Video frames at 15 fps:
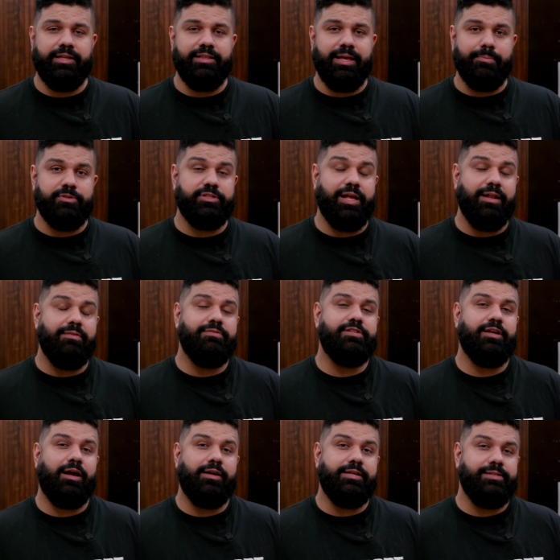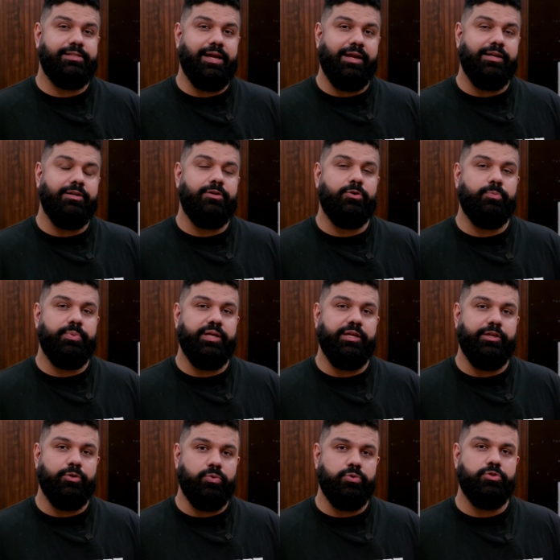in themselves are designed to be
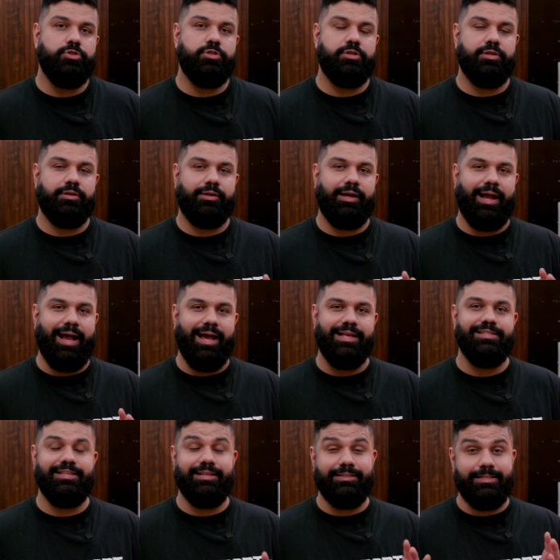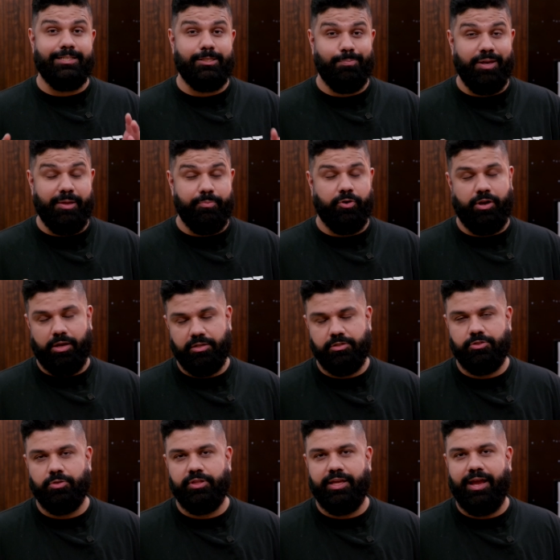used as display products.
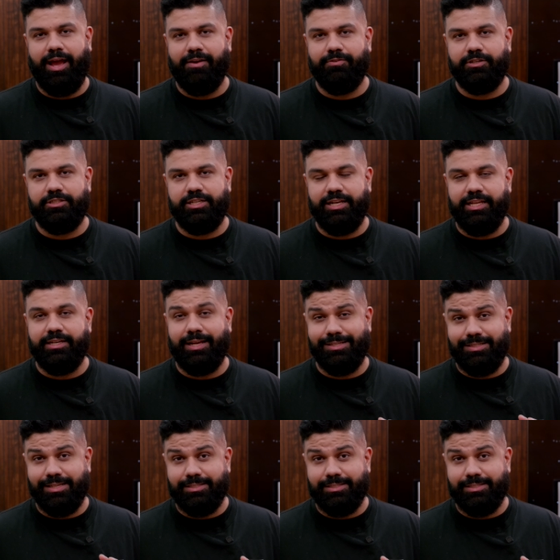So they have a really nice